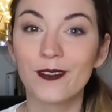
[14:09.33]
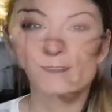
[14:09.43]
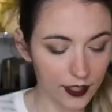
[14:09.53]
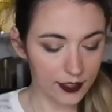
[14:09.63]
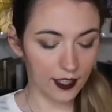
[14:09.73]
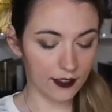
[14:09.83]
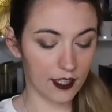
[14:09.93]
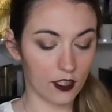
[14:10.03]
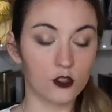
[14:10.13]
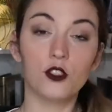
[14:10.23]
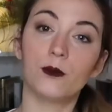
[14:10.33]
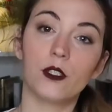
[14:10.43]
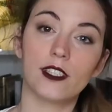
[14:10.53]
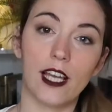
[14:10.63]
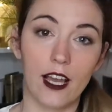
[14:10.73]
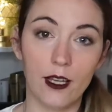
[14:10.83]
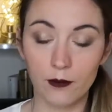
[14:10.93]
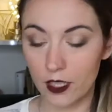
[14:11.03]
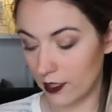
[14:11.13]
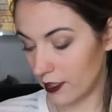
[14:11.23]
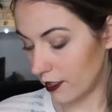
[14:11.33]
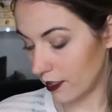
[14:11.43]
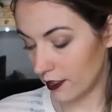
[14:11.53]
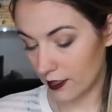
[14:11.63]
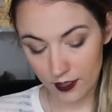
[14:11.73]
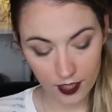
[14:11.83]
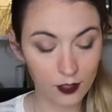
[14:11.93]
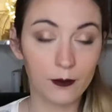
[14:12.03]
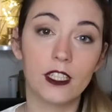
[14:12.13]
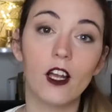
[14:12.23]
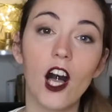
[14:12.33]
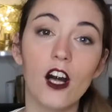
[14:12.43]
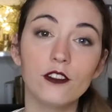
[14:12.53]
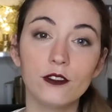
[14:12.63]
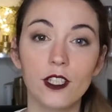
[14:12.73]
And then there are 2 books I'm in the middle of.